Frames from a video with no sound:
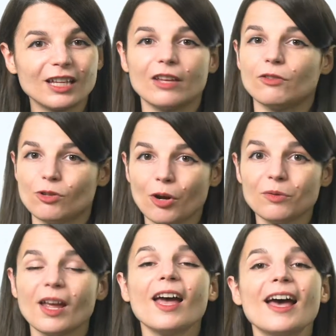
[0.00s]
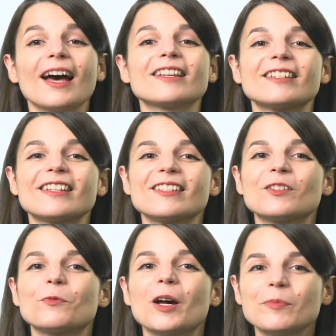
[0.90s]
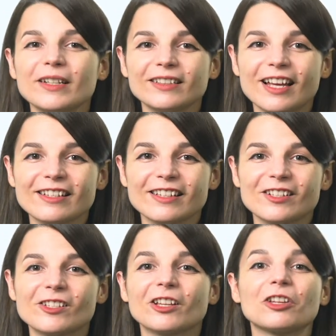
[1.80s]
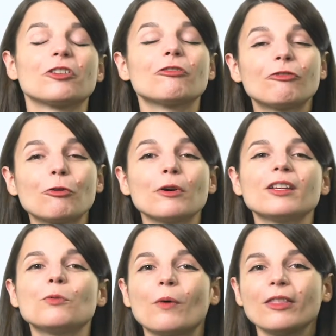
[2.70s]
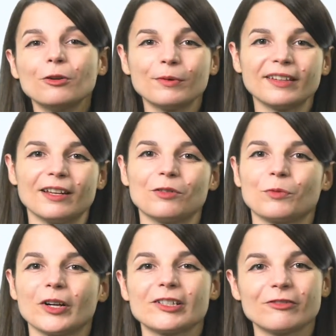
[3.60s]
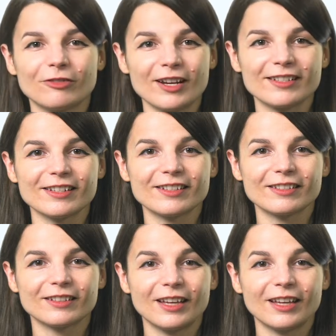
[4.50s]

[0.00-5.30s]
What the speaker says: If you don't, access this 1-minute lesson to learn 40 weather-related words and phrases.